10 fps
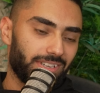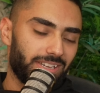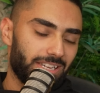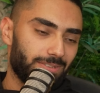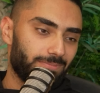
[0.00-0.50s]

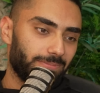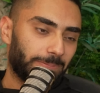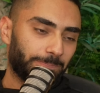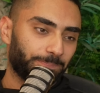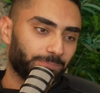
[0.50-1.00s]
Um,
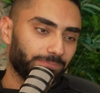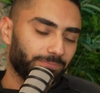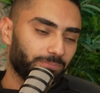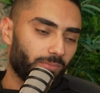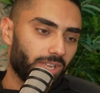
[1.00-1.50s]

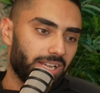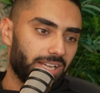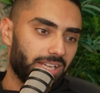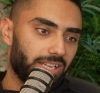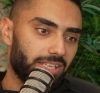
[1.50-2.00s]

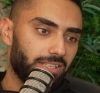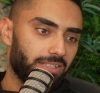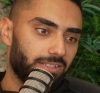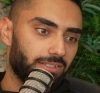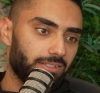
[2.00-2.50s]

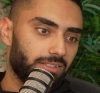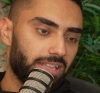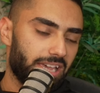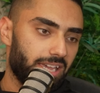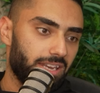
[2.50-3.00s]
and
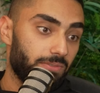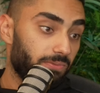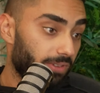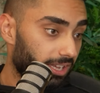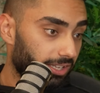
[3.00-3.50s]
then
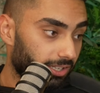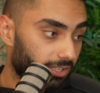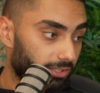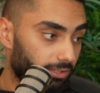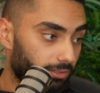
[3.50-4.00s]

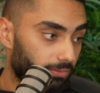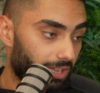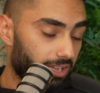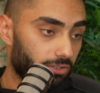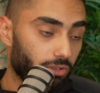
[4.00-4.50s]
Vegas.
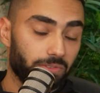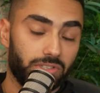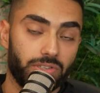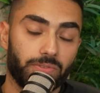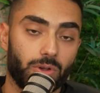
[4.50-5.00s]
Vegas,
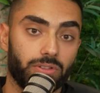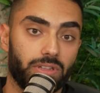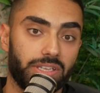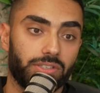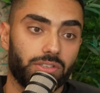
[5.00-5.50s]
obviously, you've got the
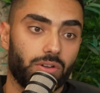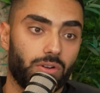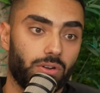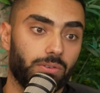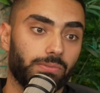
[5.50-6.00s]
likes
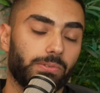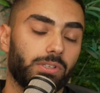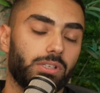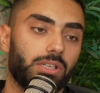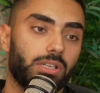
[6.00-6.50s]
of
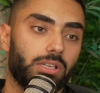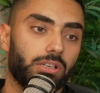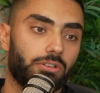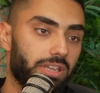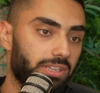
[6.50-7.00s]

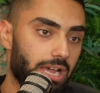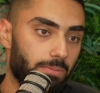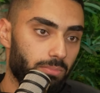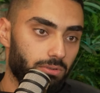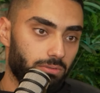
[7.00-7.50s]
Craig
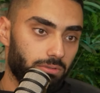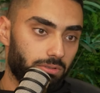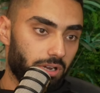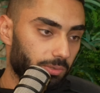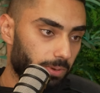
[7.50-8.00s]
Campbell,
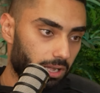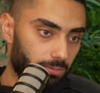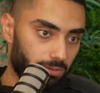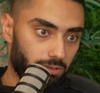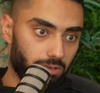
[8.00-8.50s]
Chris
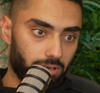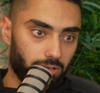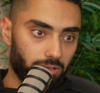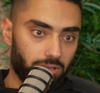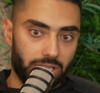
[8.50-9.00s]
Palmer,
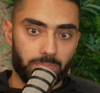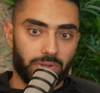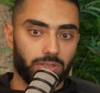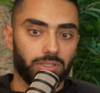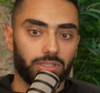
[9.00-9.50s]
Clint
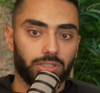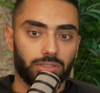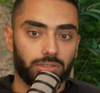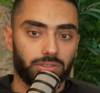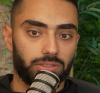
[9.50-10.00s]
Butler,
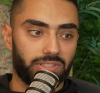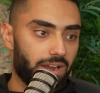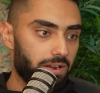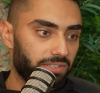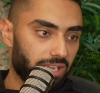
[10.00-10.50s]

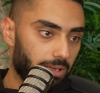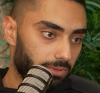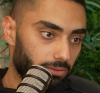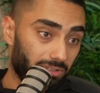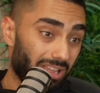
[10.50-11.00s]
Terry
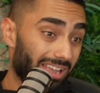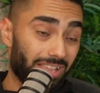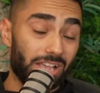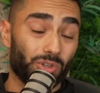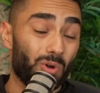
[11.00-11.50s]
Samuels. That
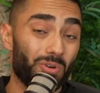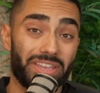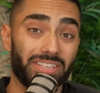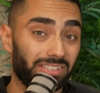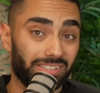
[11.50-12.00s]
that's
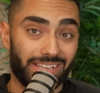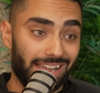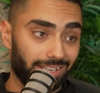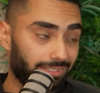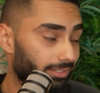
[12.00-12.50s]
already
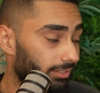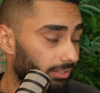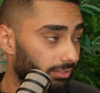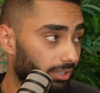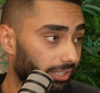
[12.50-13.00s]
stacked.
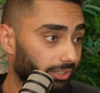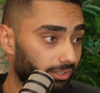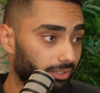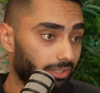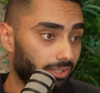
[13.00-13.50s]
Like
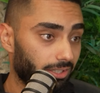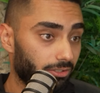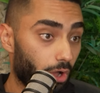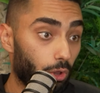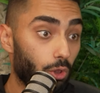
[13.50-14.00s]

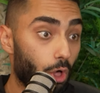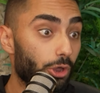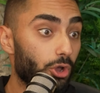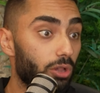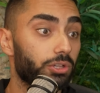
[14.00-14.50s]
Oh, a
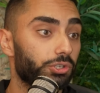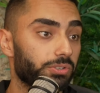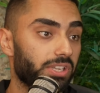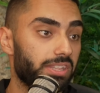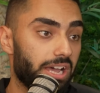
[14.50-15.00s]
lot of knowledge
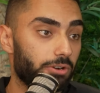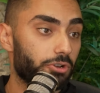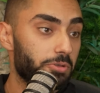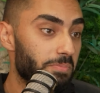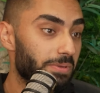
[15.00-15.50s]
was in that room.